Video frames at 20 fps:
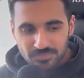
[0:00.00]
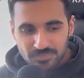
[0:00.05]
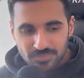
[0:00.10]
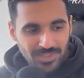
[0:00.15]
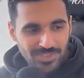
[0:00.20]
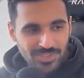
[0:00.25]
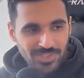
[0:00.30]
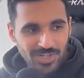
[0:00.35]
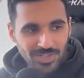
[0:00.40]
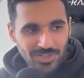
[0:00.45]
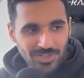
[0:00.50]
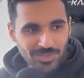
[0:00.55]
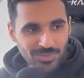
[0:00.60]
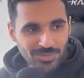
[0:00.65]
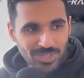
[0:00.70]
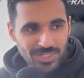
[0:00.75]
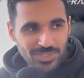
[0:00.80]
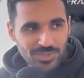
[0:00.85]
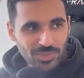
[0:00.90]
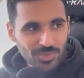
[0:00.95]
let's call her
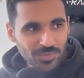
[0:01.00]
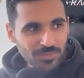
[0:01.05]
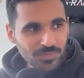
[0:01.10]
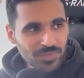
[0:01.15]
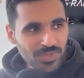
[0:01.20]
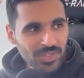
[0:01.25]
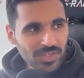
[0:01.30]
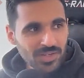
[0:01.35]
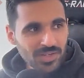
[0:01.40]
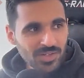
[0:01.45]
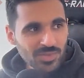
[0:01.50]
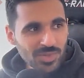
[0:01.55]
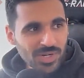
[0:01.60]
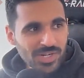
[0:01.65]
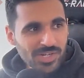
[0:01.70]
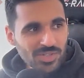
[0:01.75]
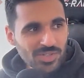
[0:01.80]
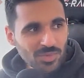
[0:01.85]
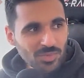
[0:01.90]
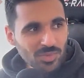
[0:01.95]
Rachel.
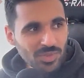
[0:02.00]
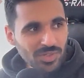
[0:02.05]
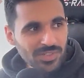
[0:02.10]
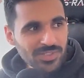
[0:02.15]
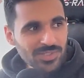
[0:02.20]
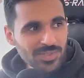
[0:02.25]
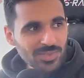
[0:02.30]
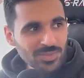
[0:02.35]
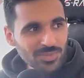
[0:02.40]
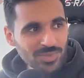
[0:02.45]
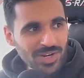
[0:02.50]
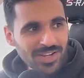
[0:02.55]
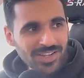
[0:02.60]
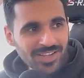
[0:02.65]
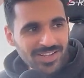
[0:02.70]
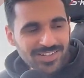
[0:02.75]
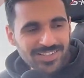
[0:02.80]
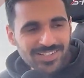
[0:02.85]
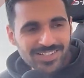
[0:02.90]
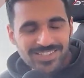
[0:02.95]
Rachel once
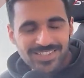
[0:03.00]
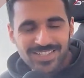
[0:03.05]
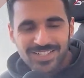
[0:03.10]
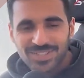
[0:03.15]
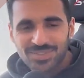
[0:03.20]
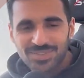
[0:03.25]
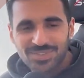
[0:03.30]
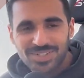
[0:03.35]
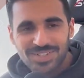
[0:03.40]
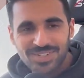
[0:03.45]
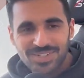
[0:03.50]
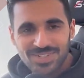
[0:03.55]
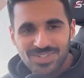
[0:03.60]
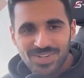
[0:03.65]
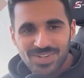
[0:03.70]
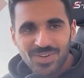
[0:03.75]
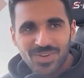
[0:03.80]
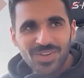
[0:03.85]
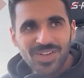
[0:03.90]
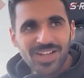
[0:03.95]
ran, this is like 3 years
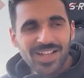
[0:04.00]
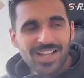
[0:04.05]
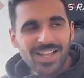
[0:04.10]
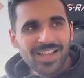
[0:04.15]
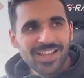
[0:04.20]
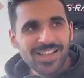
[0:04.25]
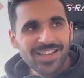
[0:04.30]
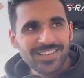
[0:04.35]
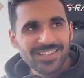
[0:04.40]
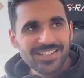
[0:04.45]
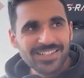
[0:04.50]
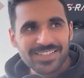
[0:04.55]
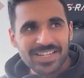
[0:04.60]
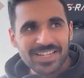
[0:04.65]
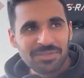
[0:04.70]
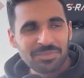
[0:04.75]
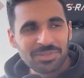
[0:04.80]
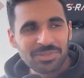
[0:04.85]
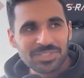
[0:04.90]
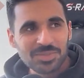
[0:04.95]
ago, and the
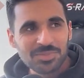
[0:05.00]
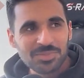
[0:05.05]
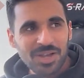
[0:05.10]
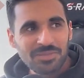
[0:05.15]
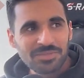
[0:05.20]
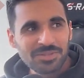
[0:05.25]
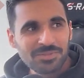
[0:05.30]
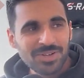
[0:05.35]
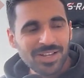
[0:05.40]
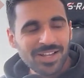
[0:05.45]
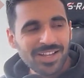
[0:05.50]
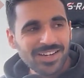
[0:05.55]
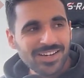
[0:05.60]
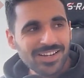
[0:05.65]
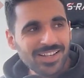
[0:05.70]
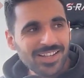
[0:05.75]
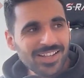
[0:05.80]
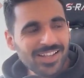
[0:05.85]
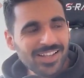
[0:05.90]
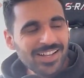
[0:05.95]
example just popped in my head.
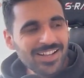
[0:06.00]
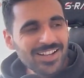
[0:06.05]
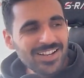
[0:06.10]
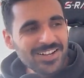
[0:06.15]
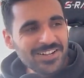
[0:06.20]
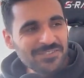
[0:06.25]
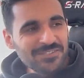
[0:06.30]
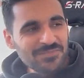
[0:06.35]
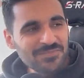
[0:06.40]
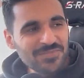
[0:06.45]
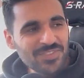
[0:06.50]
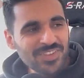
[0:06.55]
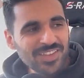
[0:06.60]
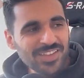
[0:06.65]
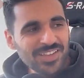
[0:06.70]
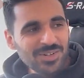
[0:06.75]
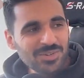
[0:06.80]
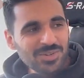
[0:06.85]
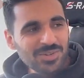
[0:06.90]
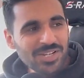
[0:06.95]

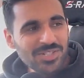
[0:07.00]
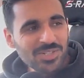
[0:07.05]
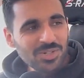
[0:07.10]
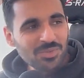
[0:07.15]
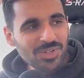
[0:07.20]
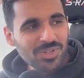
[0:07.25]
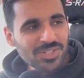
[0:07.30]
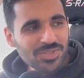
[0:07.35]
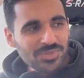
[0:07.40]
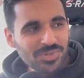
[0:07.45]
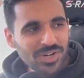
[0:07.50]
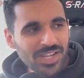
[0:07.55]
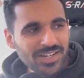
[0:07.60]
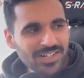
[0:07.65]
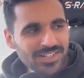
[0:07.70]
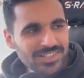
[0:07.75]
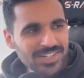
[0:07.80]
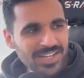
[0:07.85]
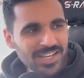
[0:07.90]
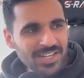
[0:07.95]
Rachel once ran
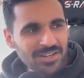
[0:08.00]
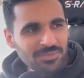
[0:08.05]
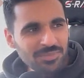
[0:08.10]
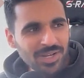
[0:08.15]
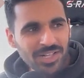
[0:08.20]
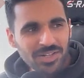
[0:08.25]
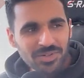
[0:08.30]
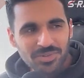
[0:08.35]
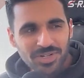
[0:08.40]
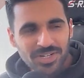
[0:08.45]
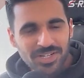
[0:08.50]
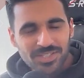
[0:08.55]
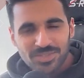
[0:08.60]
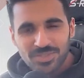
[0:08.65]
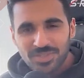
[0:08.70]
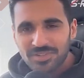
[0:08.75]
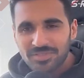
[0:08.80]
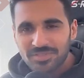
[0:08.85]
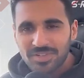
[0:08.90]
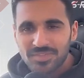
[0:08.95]
a 10-mile race
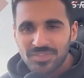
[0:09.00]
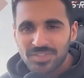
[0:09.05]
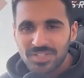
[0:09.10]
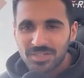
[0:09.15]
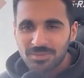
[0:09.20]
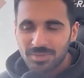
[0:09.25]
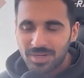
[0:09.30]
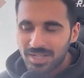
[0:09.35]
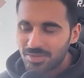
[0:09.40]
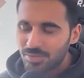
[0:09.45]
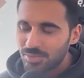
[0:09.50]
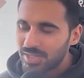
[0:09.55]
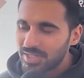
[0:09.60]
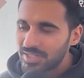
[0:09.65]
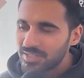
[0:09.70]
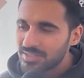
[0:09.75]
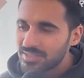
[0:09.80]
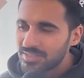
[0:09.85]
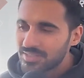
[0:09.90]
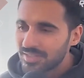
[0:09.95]
or a 15-mile
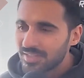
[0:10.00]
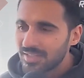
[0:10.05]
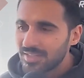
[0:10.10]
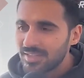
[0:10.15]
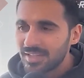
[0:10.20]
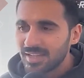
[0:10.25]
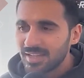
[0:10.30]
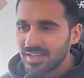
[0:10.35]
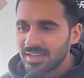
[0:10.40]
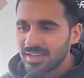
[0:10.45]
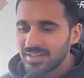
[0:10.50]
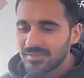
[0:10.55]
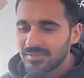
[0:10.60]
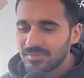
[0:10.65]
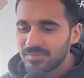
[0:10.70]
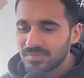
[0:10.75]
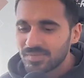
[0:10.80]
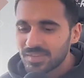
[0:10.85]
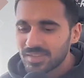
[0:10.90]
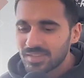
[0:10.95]
race. And then